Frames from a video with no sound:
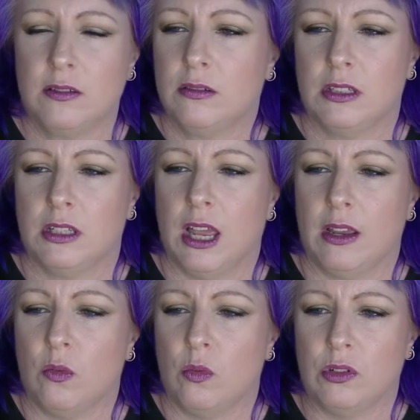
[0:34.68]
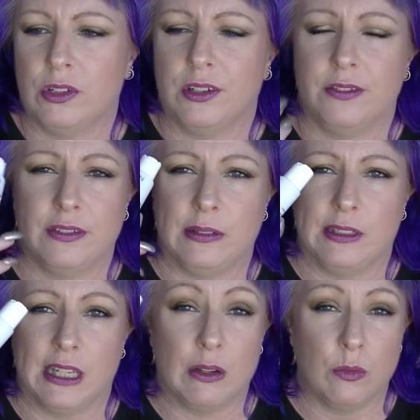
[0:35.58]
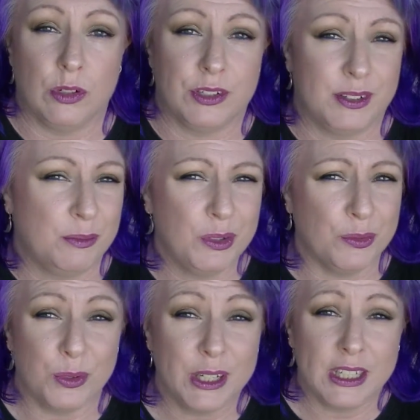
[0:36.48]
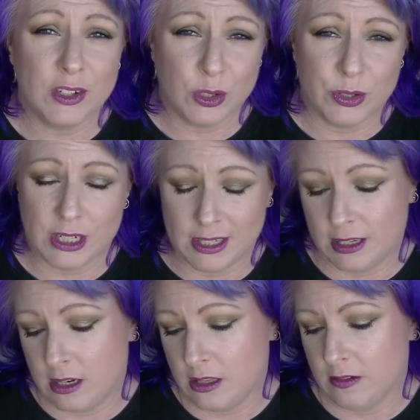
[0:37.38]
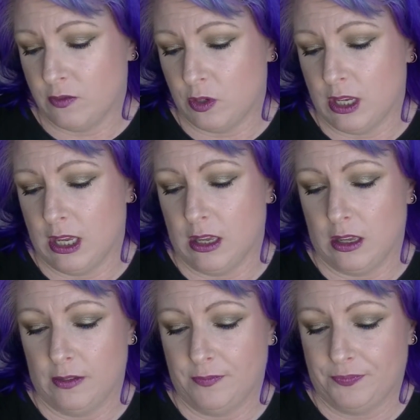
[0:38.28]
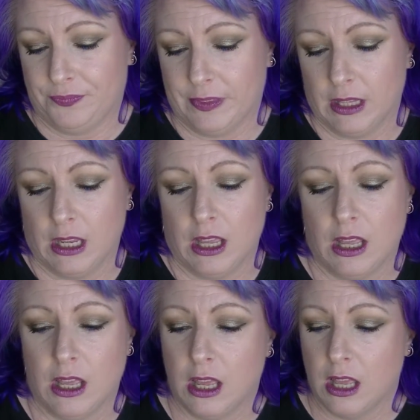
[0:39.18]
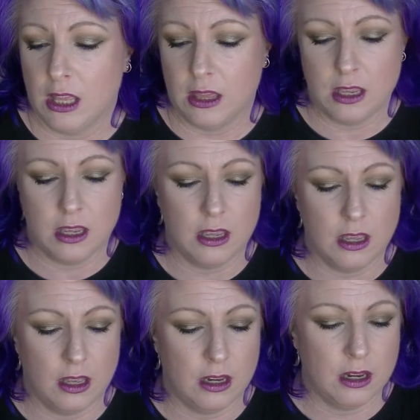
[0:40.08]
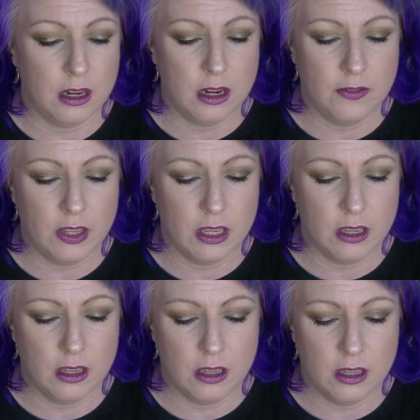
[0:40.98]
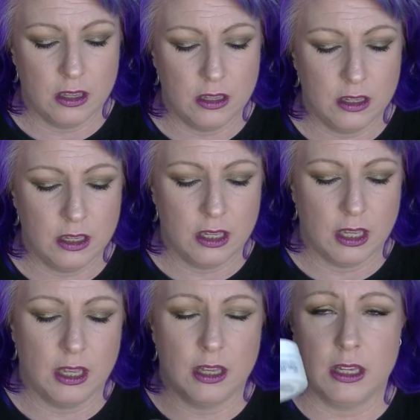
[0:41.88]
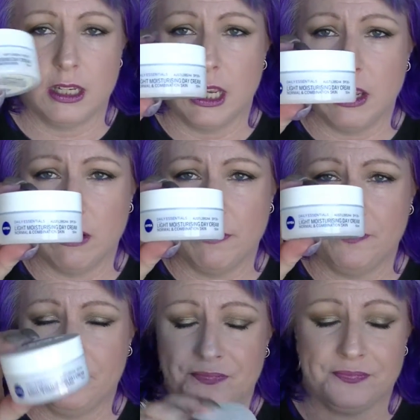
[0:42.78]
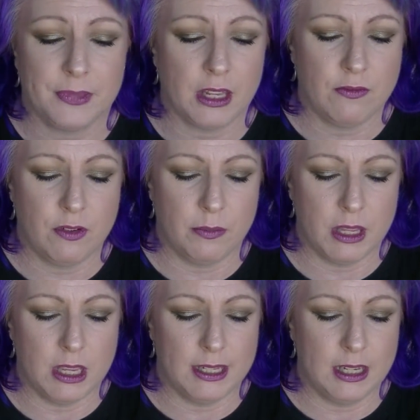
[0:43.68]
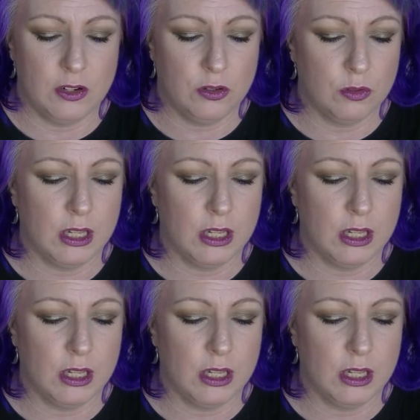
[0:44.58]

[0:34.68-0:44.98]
looks like water, feels like water. I'm not really sure it does anything for your hair. The Nivea day cream from the Essentials